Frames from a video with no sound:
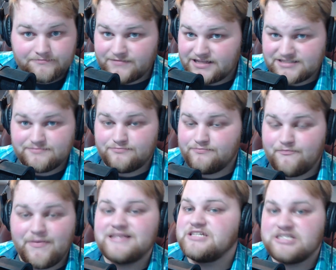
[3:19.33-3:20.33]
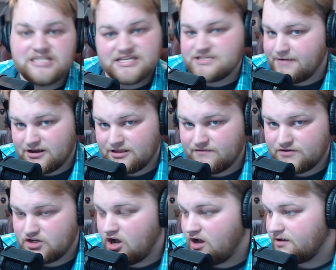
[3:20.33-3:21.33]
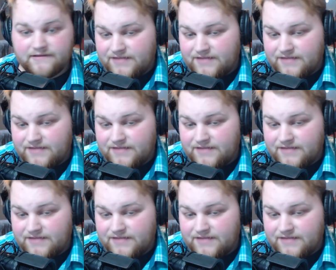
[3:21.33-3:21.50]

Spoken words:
that's the basic needs, apparently, of a dog.